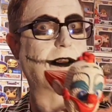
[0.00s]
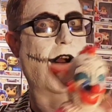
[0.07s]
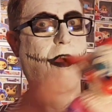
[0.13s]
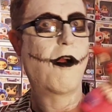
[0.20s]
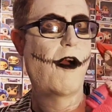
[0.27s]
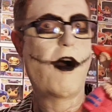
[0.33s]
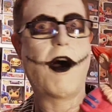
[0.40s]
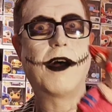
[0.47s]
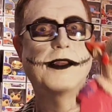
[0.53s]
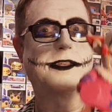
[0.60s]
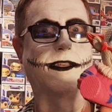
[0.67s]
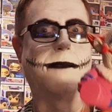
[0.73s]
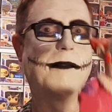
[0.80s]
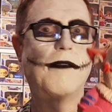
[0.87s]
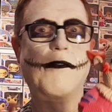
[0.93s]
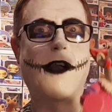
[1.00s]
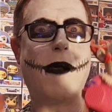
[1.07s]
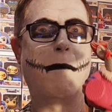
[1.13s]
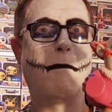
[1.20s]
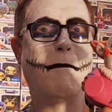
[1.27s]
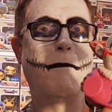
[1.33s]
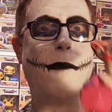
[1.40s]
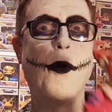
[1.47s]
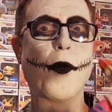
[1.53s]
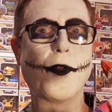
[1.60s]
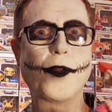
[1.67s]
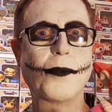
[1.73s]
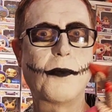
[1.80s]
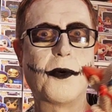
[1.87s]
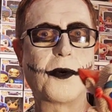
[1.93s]
are awesome. They've got
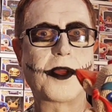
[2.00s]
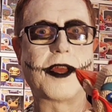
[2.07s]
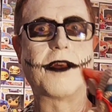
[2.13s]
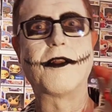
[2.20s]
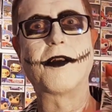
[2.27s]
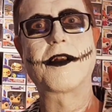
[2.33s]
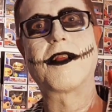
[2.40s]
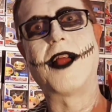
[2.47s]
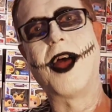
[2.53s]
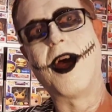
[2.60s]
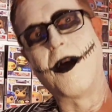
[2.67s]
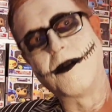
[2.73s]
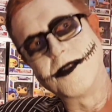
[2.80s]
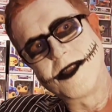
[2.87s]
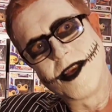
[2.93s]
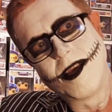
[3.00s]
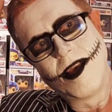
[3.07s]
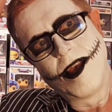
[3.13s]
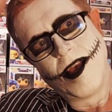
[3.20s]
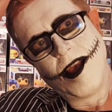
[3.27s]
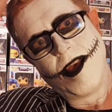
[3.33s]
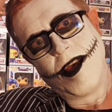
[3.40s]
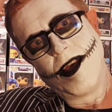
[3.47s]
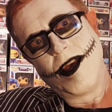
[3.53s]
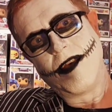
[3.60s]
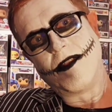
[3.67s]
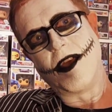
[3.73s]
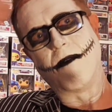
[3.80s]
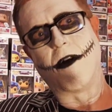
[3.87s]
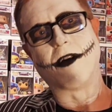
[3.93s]
multiple Killer Clowns.
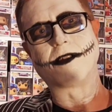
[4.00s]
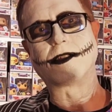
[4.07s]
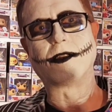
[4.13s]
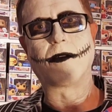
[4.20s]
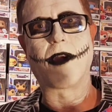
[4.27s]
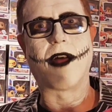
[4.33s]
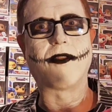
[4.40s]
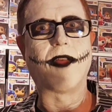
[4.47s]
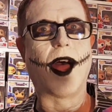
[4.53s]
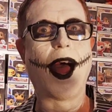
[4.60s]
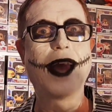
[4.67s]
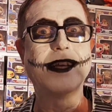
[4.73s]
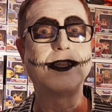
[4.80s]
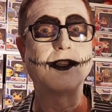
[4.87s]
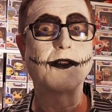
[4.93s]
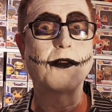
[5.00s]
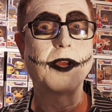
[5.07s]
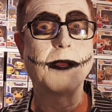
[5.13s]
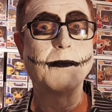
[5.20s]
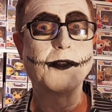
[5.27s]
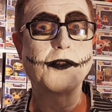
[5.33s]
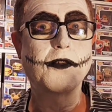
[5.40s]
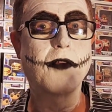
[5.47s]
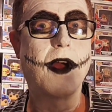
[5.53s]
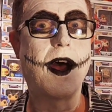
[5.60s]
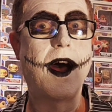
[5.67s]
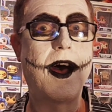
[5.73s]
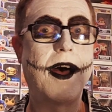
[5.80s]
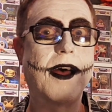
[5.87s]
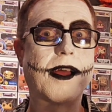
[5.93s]
They've also got the ice cream
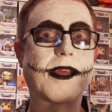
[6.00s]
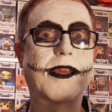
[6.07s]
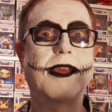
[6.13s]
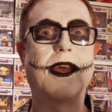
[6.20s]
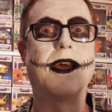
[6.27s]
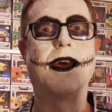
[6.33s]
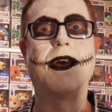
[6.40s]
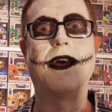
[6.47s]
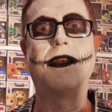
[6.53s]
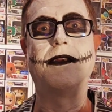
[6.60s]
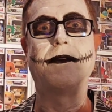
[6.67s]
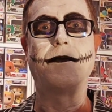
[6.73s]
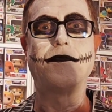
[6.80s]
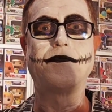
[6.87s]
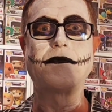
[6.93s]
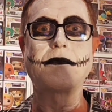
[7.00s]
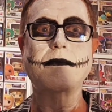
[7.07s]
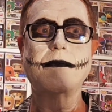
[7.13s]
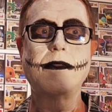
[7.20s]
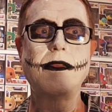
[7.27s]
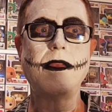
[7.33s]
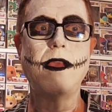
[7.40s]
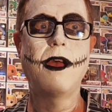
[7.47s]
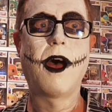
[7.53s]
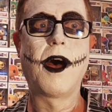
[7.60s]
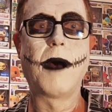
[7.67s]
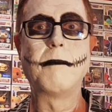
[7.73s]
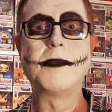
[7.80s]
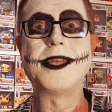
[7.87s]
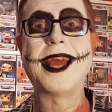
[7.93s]
truck and
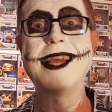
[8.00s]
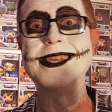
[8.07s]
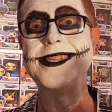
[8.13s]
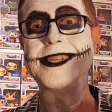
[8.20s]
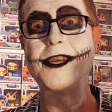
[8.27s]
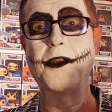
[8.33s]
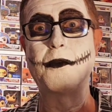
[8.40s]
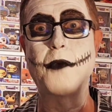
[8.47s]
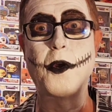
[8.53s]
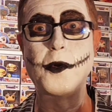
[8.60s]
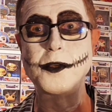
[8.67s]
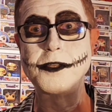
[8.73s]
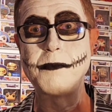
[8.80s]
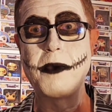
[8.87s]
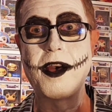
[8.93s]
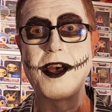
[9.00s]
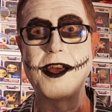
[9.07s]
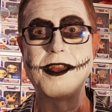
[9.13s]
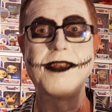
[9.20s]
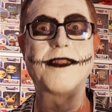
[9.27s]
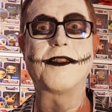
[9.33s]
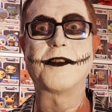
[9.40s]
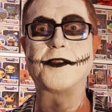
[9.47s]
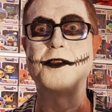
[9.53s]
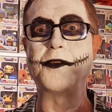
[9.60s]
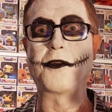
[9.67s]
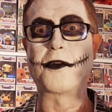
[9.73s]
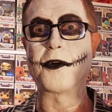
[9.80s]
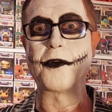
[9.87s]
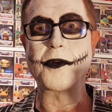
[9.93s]
Daisy and Rosebud, the 2
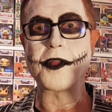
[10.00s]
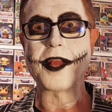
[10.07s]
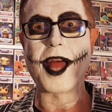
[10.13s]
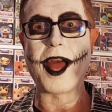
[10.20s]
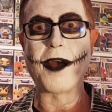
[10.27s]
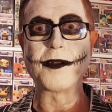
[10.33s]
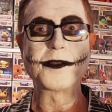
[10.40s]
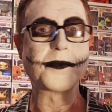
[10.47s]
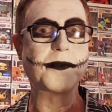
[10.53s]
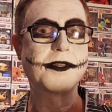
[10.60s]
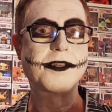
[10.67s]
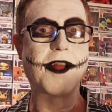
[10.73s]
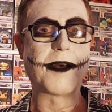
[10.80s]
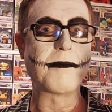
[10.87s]
girl clowns, which not